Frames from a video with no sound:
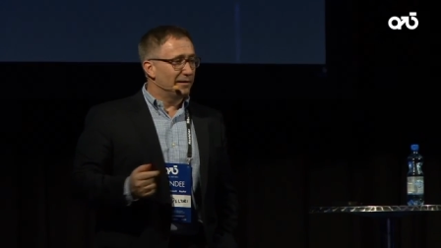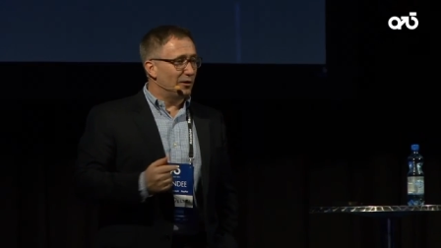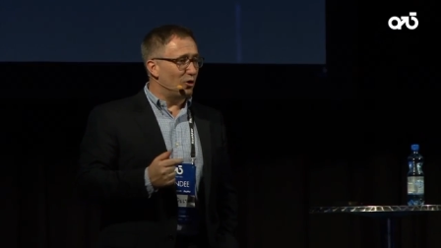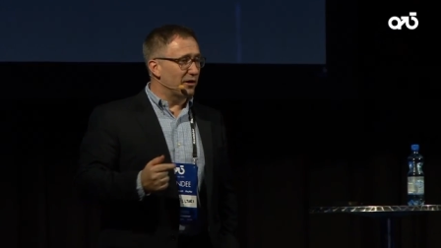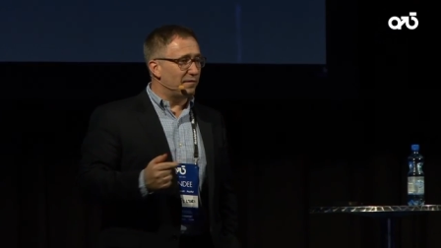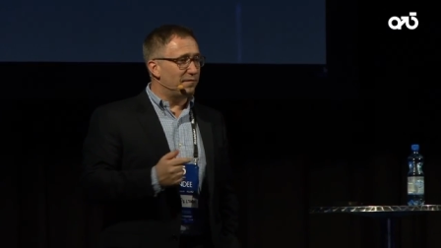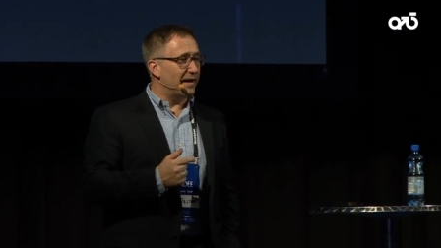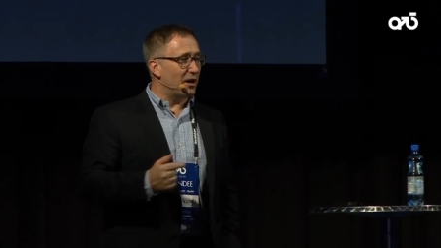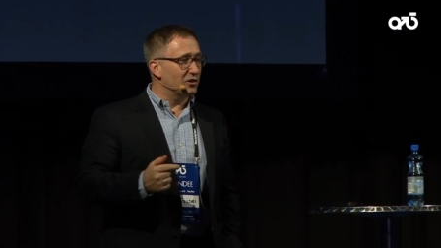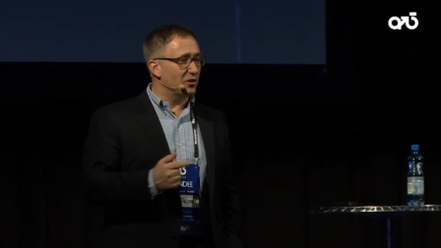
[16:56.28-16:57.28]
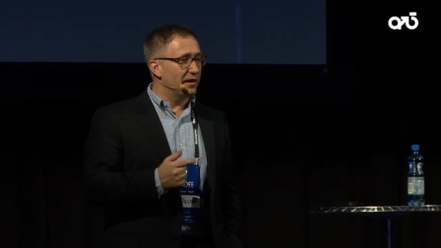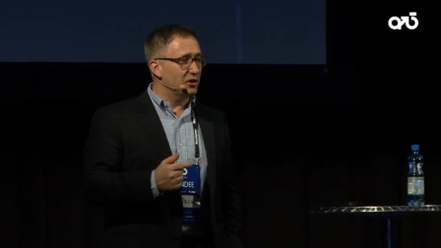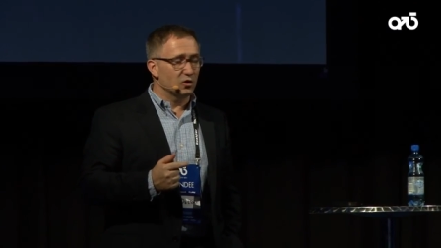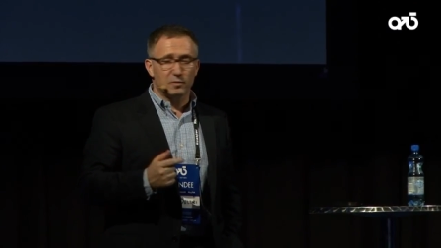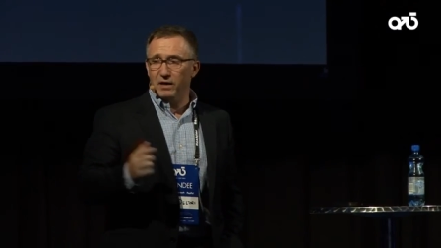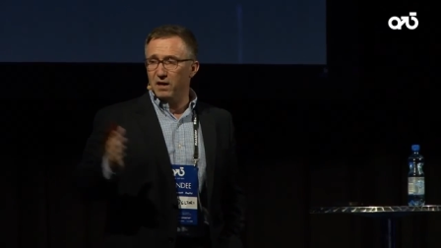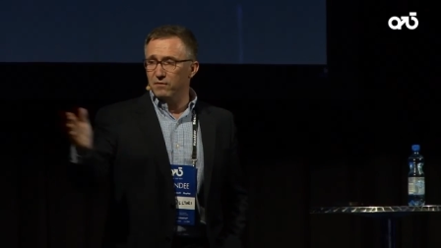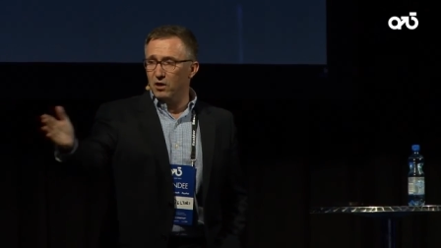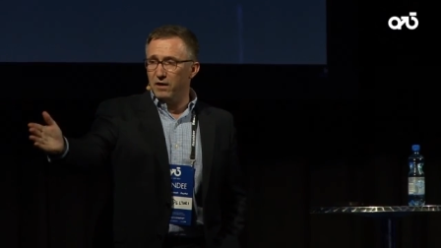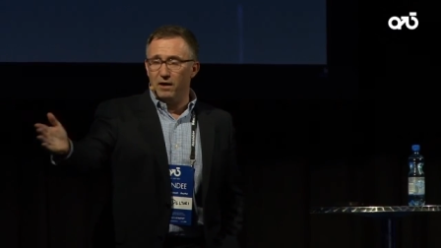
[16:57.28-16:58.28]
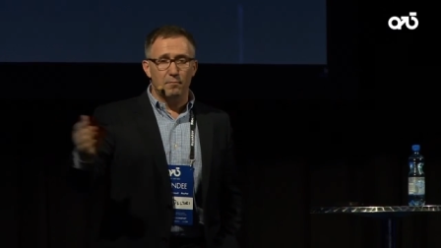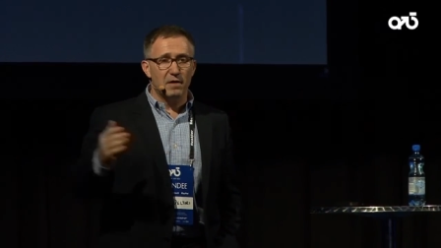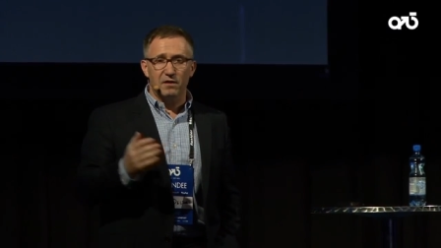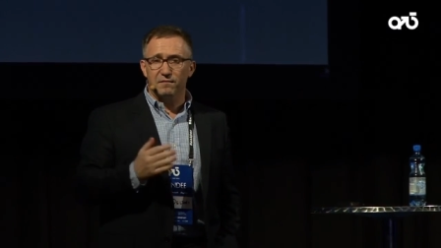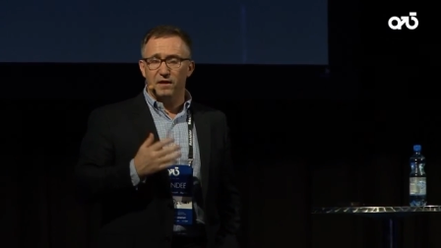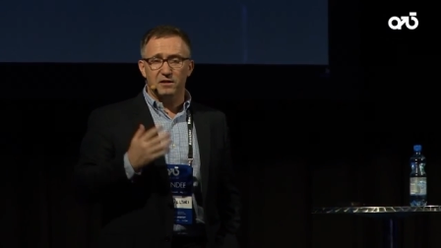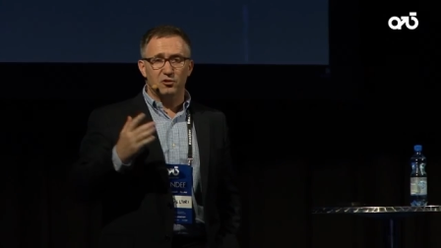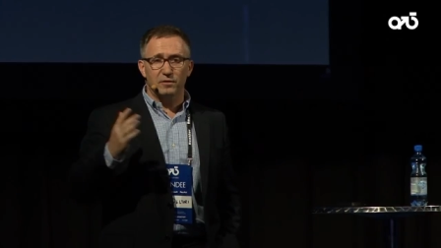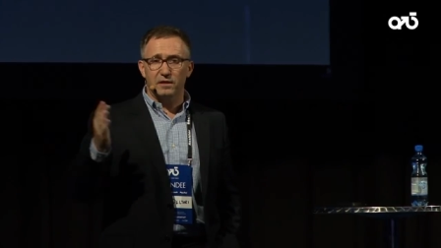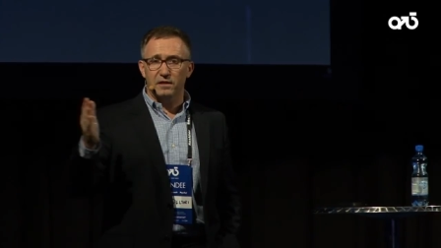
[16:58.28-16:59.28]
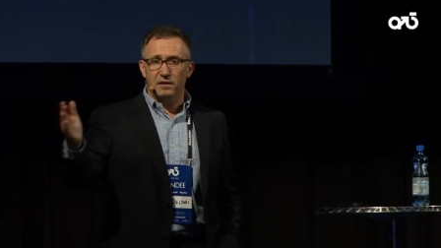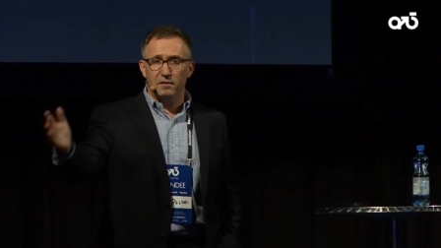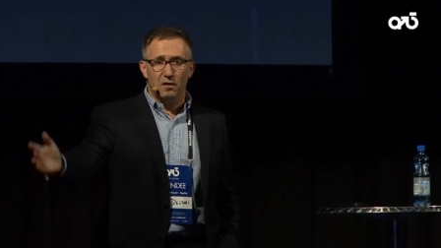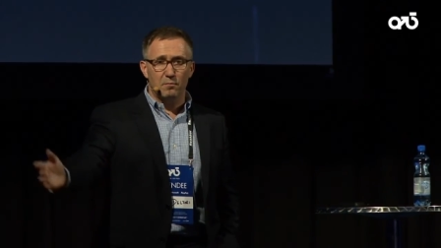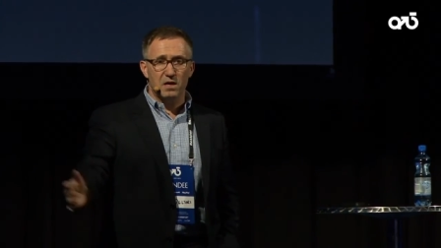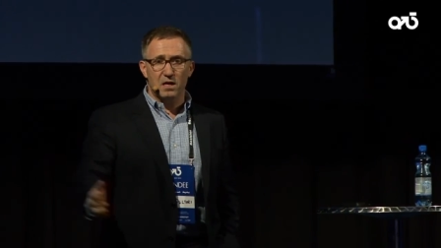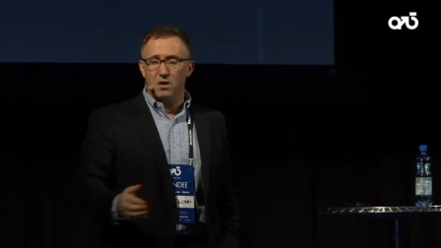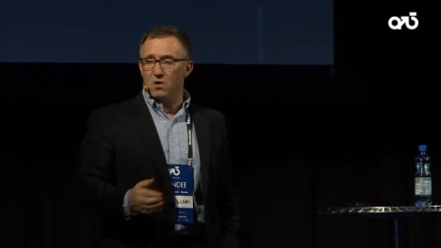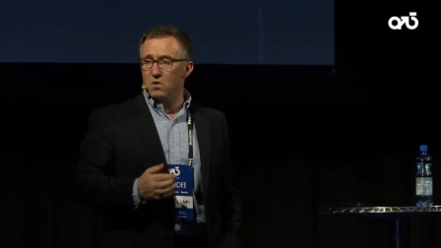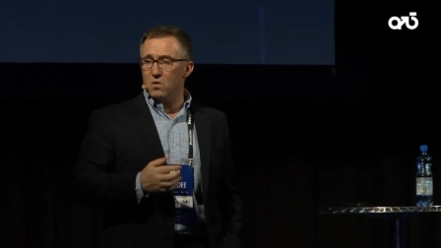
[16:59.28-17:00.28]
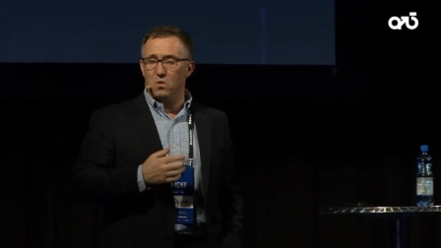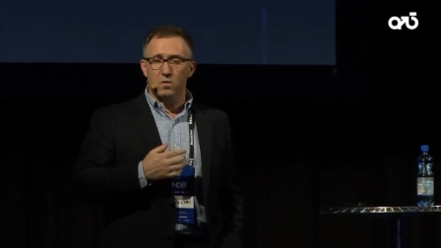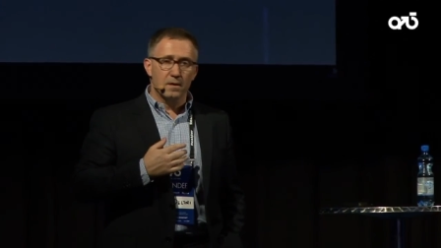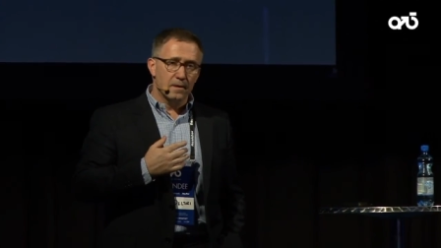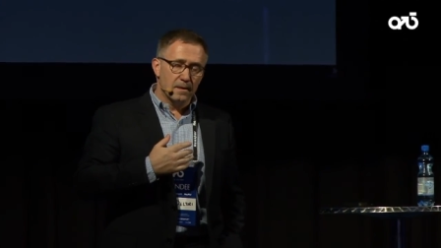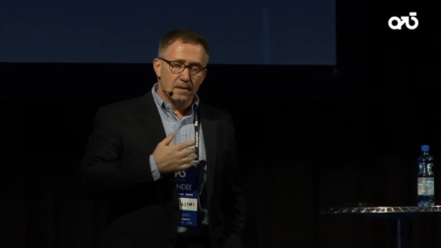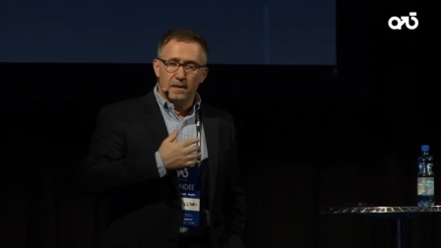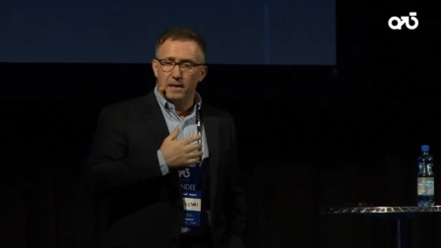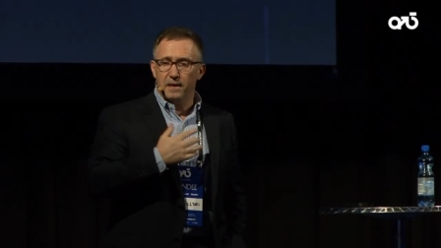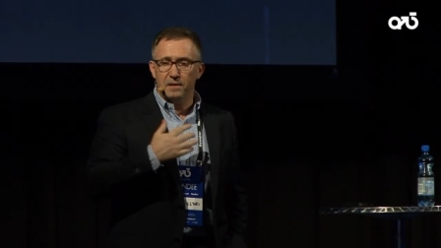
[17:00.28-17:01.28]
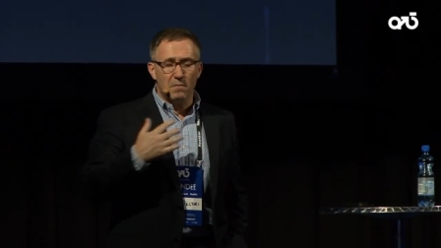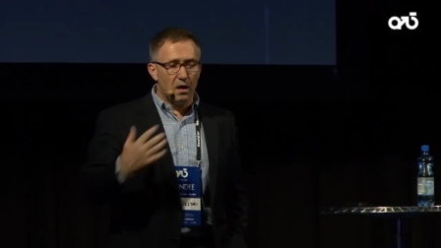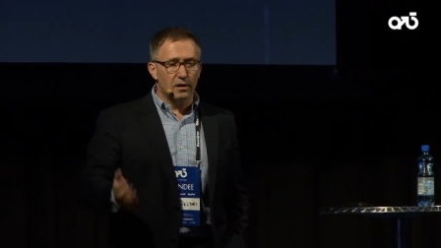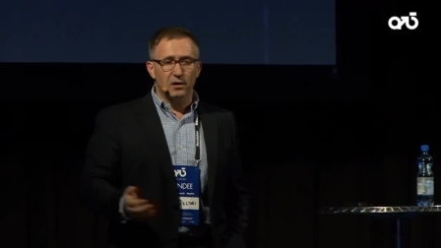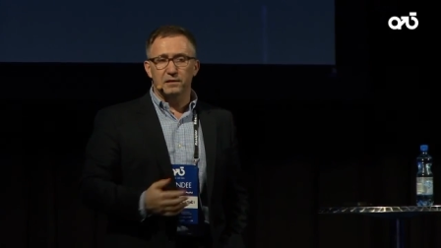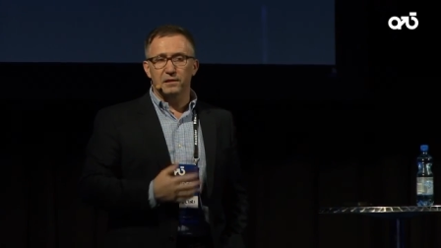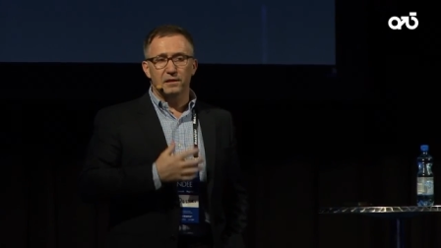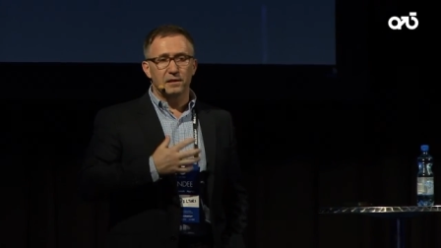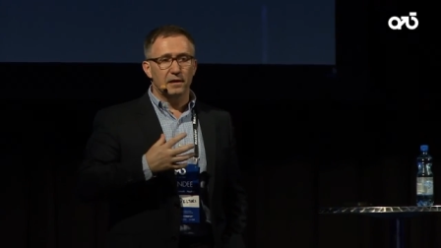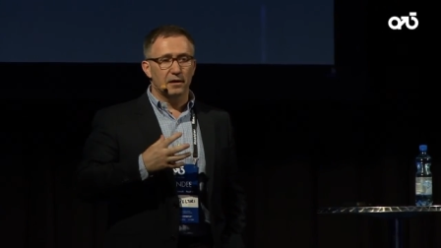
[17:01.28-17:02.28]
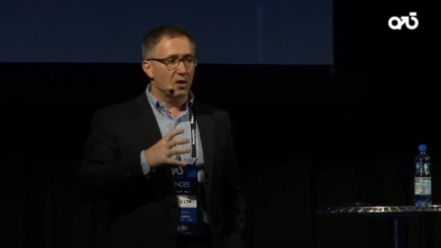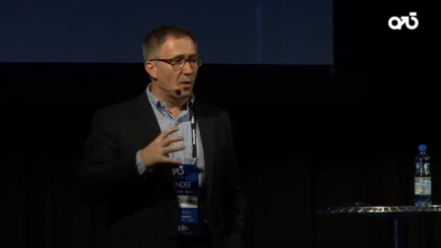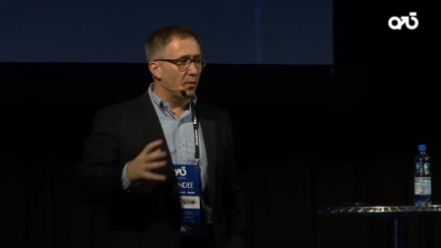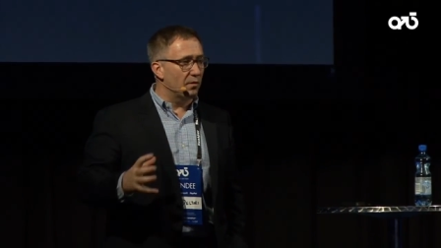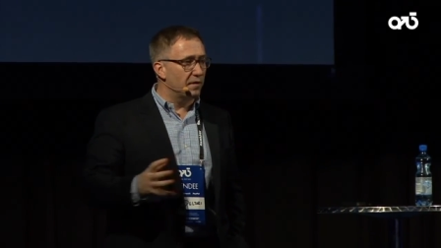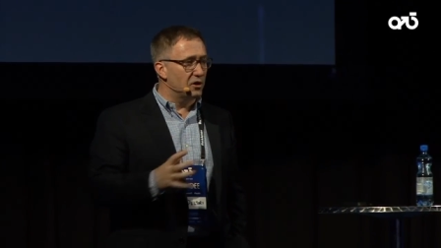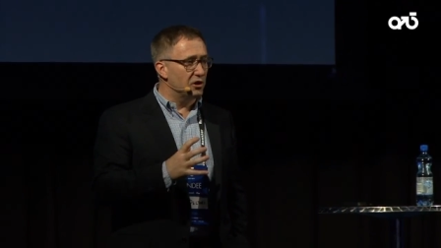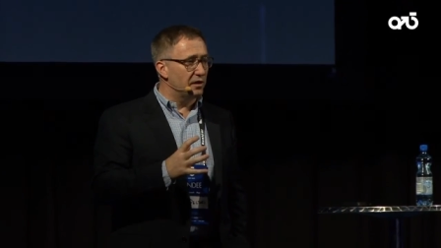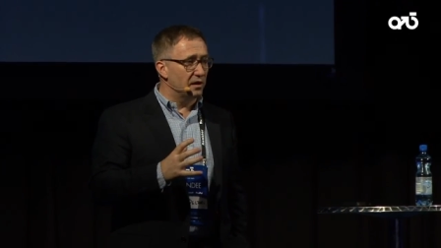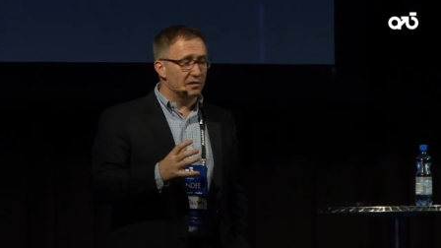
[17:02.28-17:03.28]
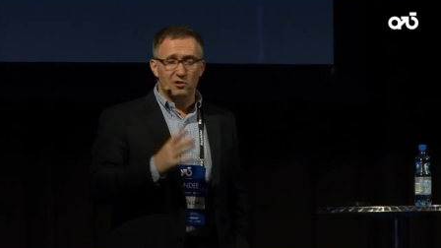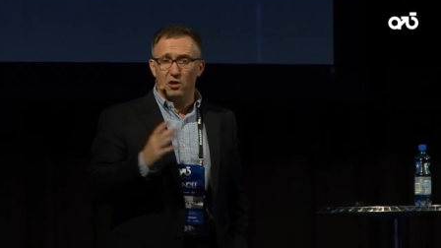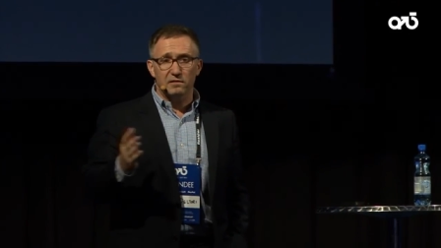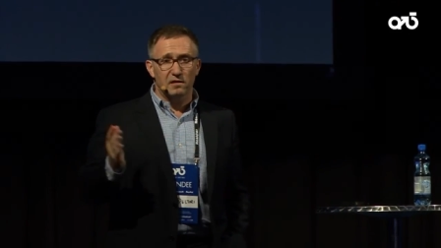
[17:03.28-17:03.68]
on our financial issues. But I've got a uh, manufacturing, uh, Mikko, and marketing, and a couple of engineers, not